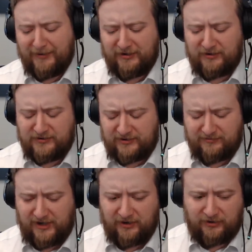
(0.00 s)
I'm not using
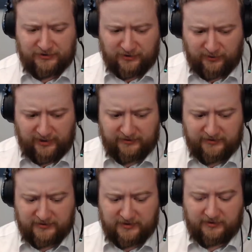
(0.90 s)
my ult
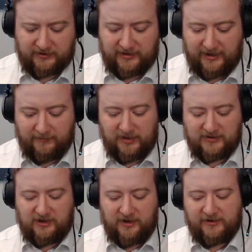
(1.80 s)
correctly, or something like that. But
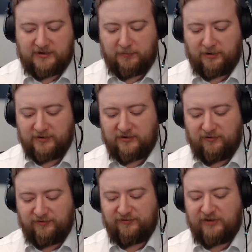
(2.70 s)
as long as a
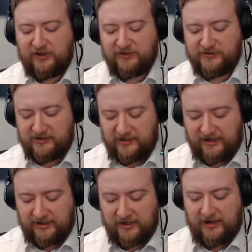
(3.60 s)
person feels
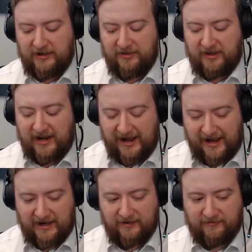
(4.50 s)
like they
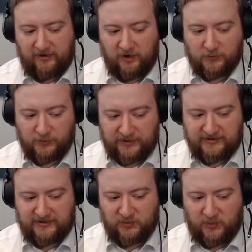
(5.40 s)
have a
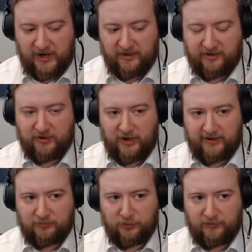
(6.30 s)
reason why they're not
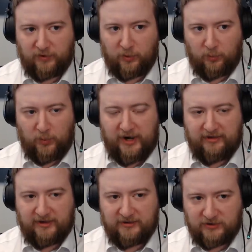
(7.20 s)
improving or why
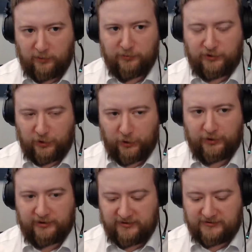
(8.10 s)
they don't
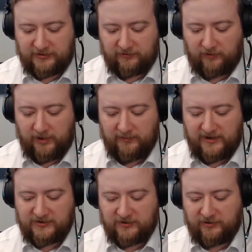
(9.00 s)
currently deserve
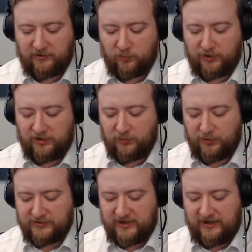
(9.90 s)
Grandmaster and they're working
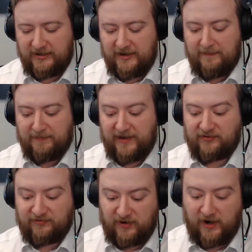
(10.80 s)
towards that,
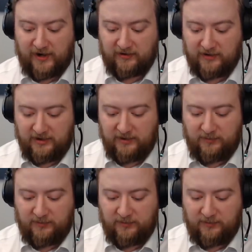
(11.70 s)
that's fine.